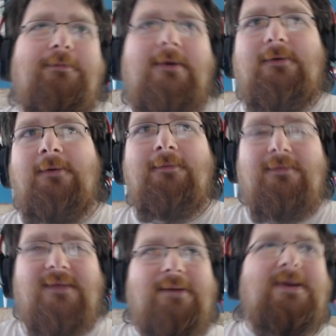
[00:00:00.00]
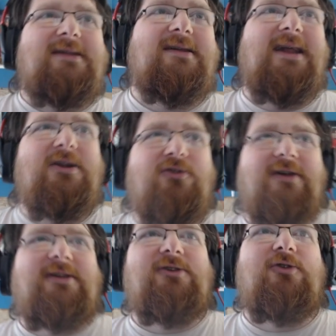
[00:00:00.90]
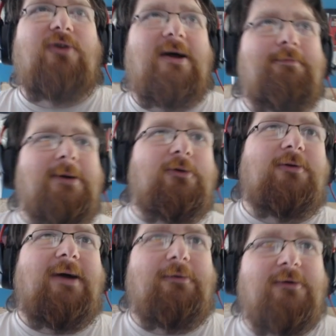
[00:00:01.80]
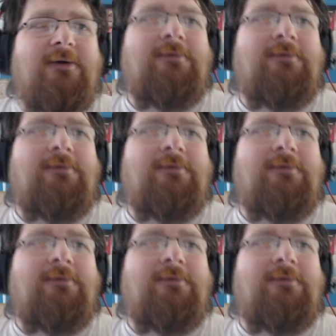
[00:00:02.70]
but that makes it interesting to try and build around.